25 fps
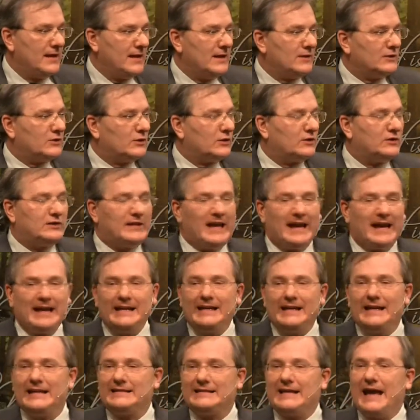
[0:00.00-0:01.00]
So
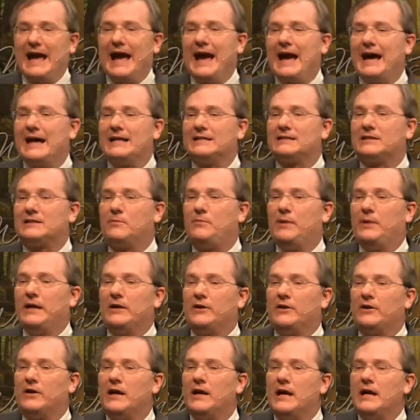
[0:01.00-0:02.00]
Satan has asked
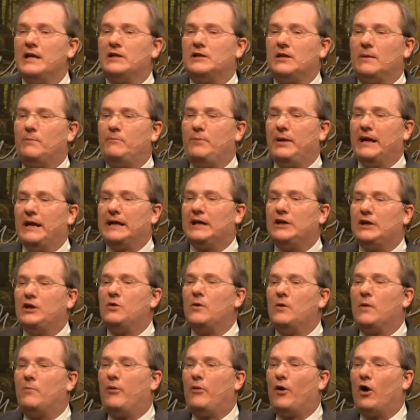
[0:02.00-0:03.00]
Peter to pick
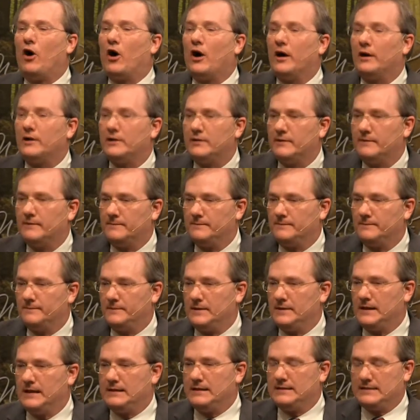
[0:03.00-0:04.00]
you apart,
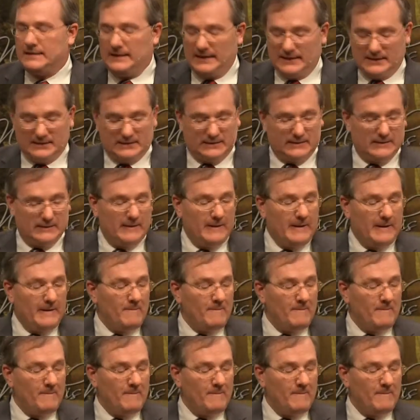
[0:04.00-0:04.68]
he says.